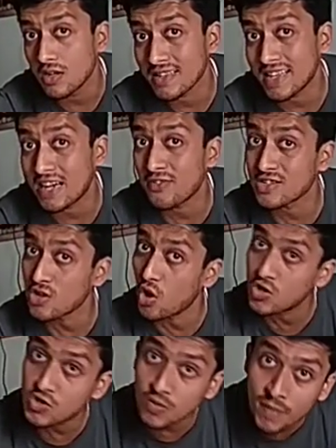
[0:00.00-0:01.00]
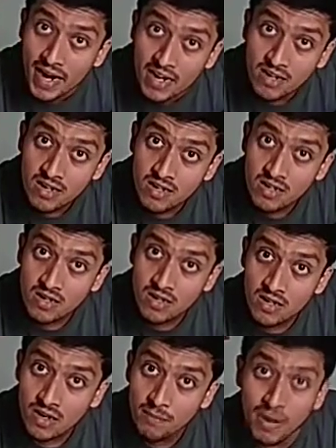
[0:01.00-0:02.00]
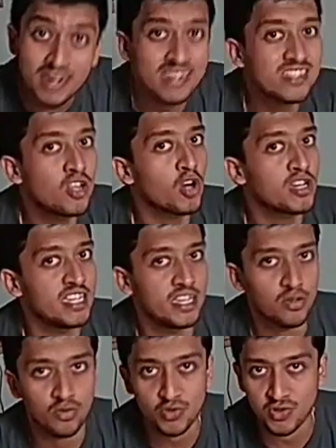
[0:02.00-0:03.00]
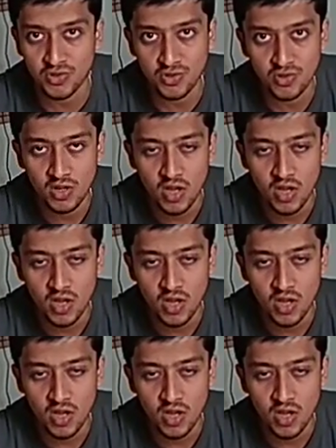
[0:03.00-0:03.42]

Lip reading: that was also made but is not in use.